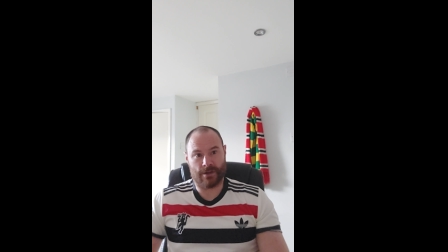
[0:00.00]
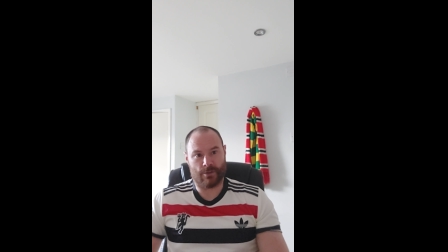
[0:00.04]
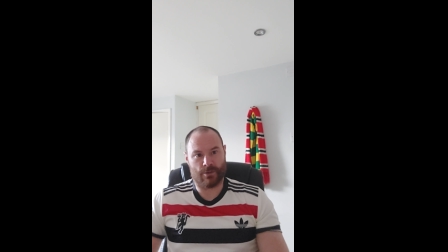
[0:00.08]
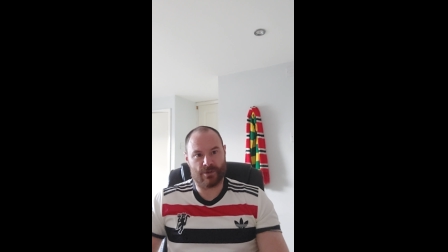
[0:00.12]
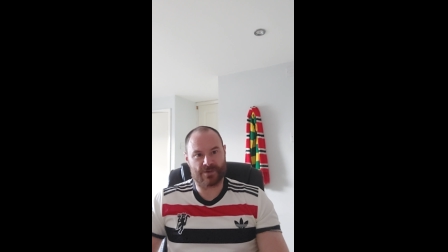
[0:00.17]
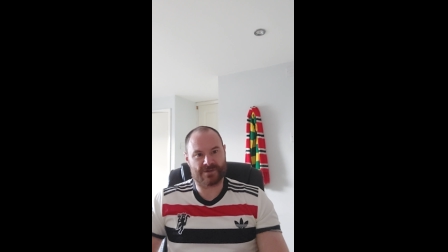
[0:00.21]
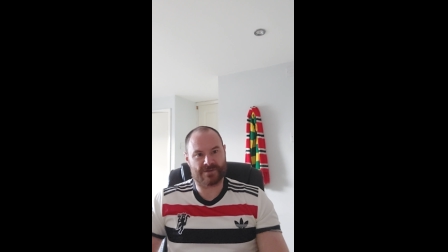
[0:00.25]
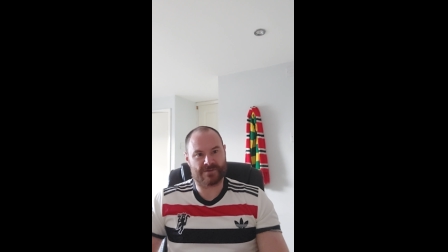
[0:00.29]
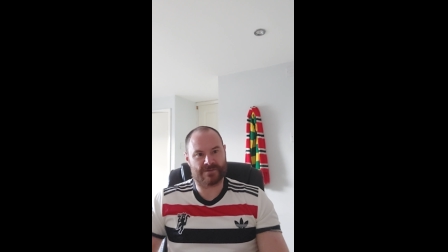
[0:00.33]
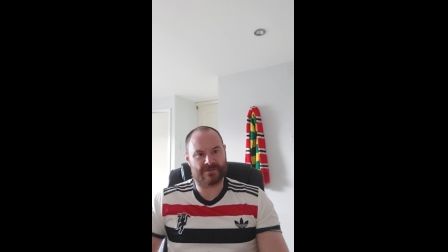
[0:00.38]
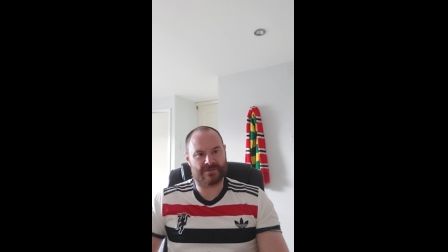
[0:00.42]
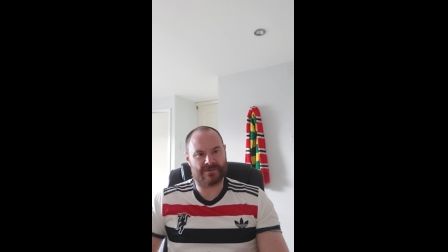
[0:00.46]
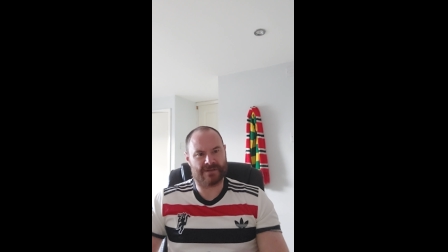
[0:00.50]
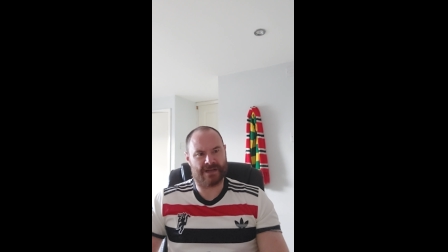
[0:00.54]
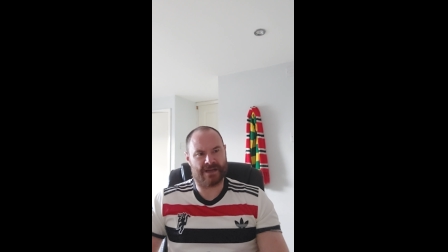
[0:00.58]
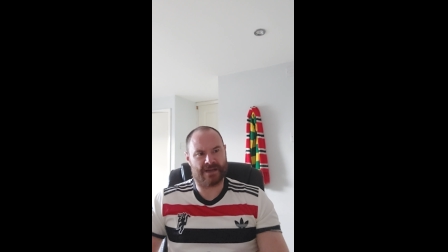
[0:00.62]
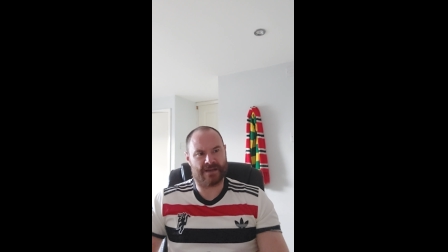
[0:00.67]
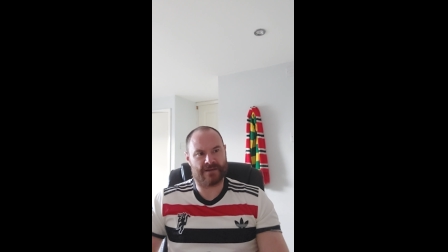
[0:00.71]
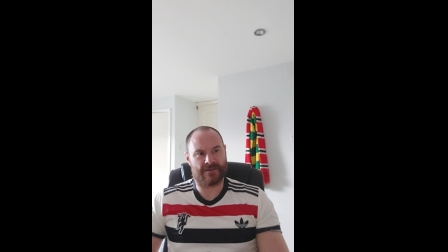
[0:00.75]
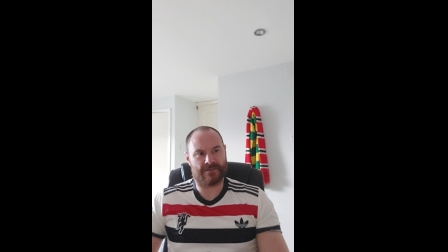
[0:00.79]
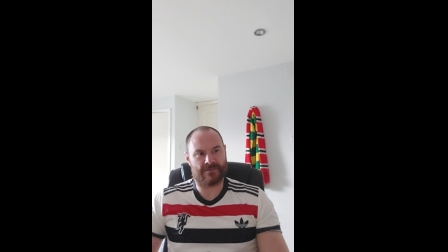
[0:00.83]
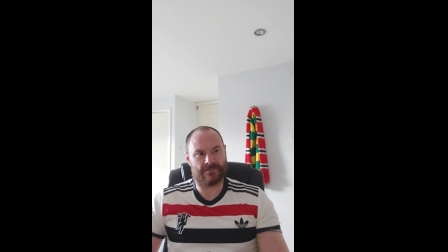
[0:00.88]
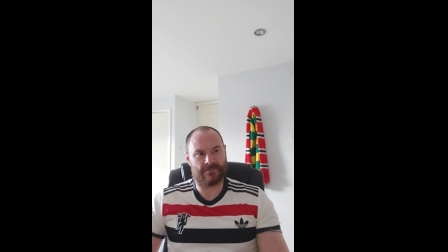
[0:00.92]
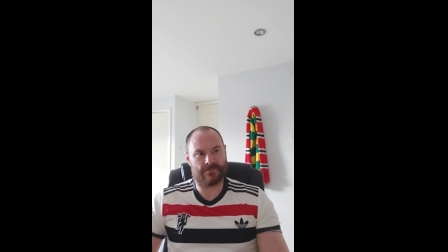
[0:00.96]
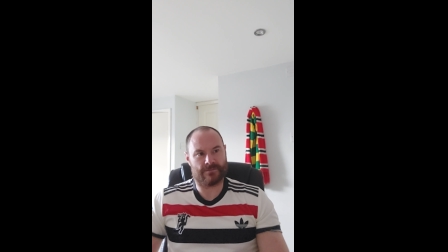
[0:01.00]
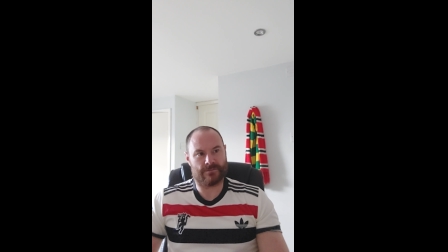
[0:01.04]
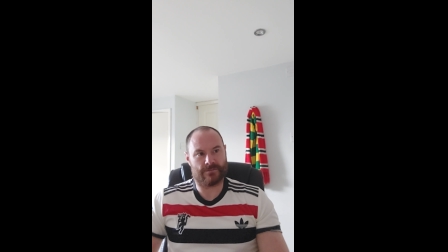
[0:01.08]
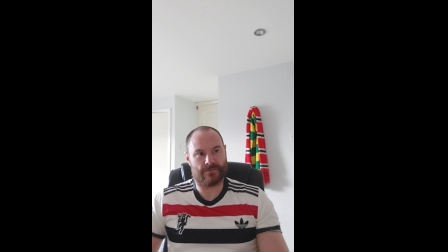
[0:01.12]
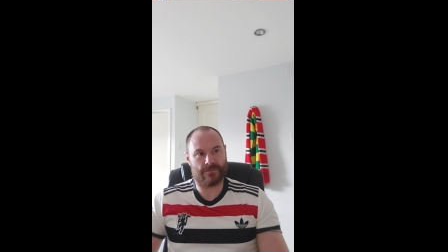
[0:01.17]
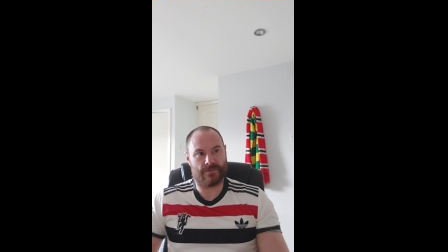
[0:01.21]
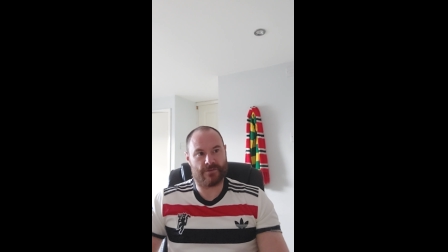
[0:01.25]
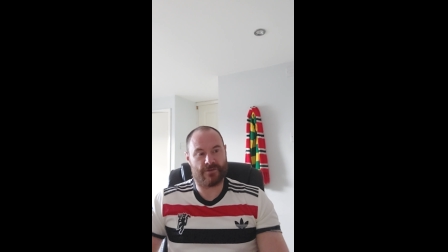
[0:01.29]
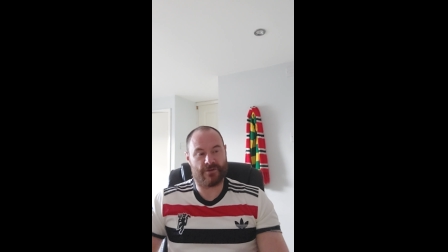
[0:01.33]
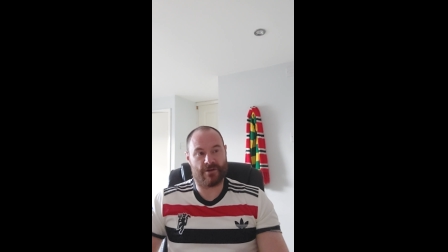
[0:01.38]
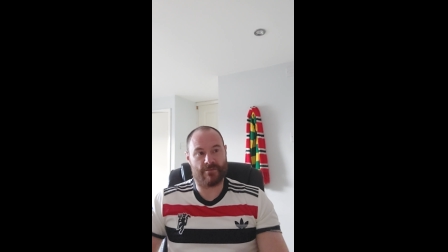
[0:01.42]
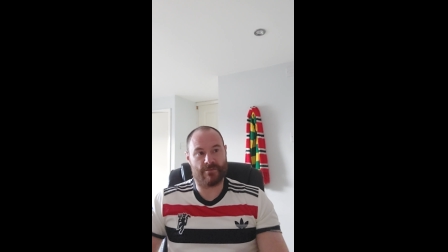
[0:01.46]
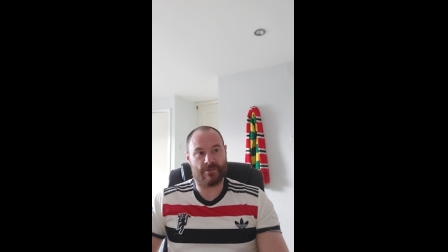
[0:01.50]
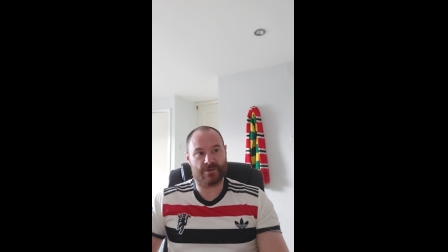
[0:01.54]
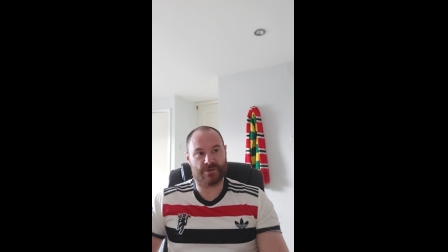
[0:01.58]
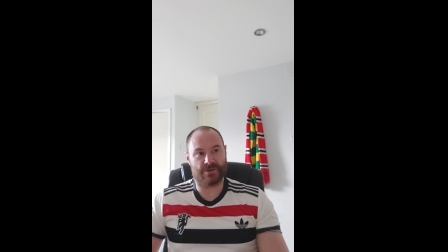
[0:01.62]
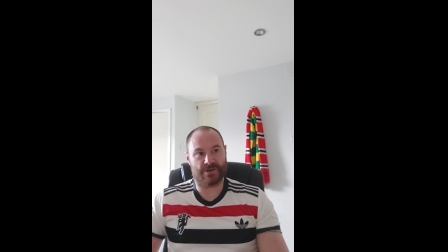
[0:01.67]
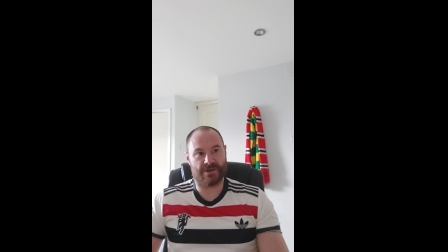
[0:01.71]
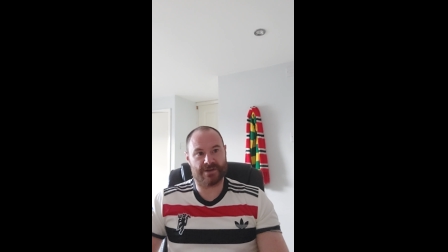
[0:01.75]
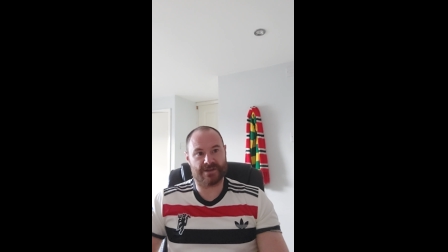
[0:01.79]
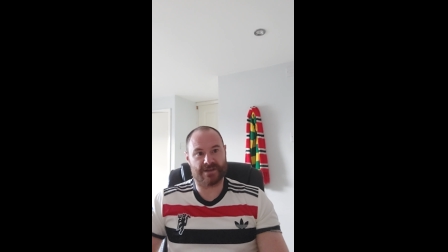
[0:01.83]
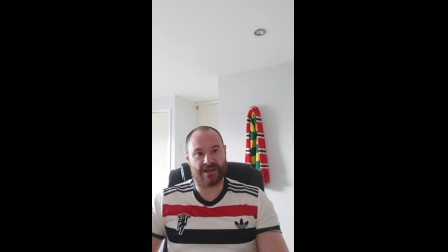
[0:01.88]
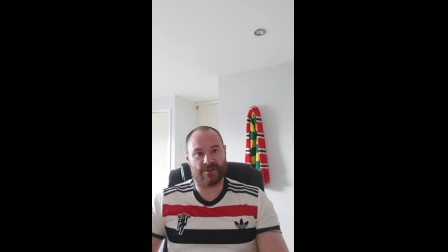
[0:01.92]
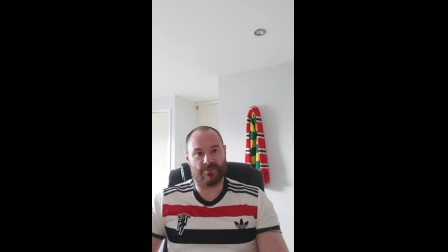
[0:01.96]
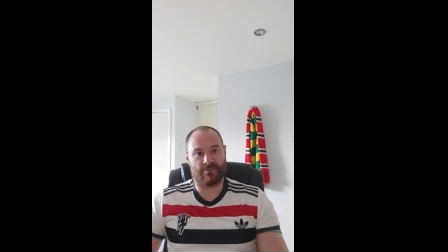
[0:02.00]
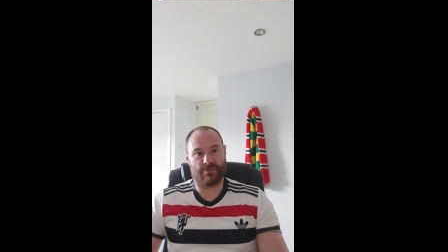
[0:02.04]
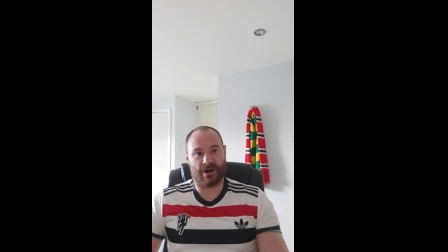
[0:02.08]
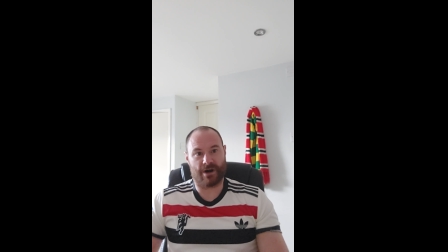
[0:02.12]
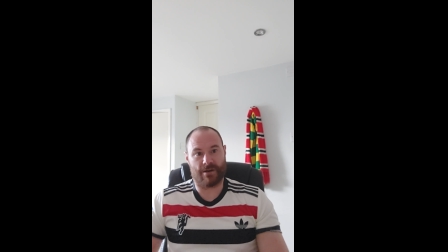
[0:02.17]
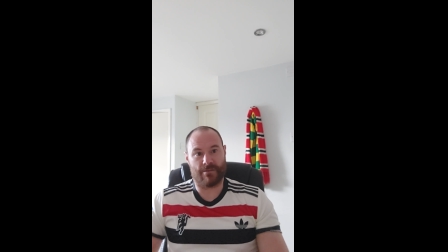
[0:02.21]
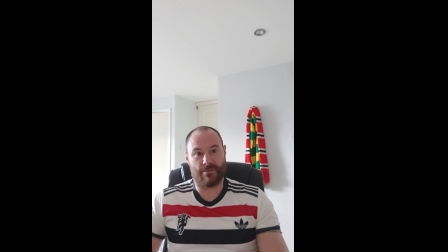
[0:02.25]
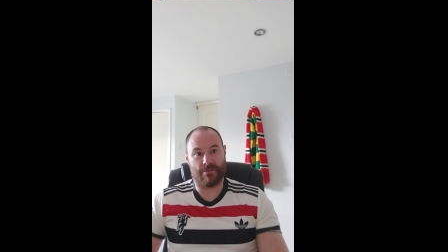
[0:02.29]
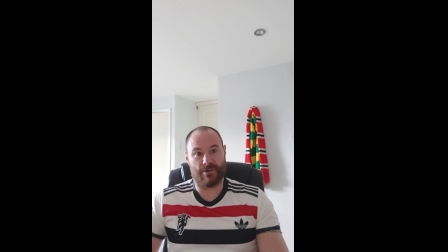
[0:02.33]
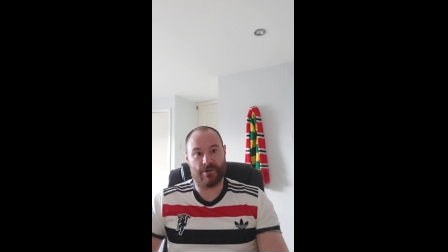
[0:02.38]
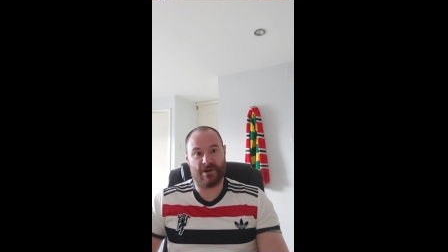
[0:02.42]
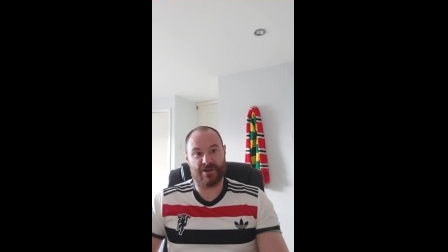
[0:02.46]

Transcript: wasn't like throwing my toys out of the pram, but